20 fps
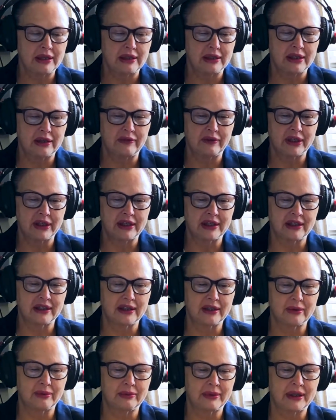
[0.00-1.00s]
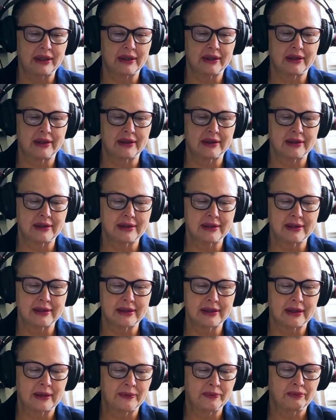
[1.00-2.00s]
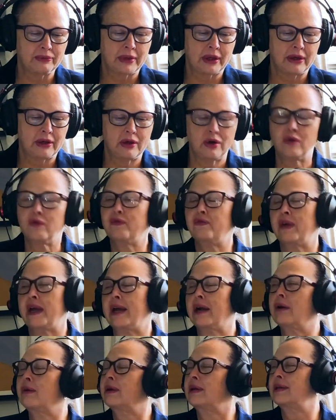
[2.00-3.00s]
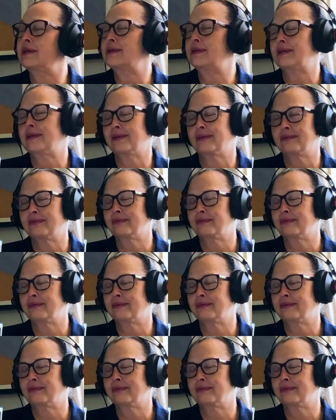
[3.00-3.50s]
the Devic kingdom is, fairies,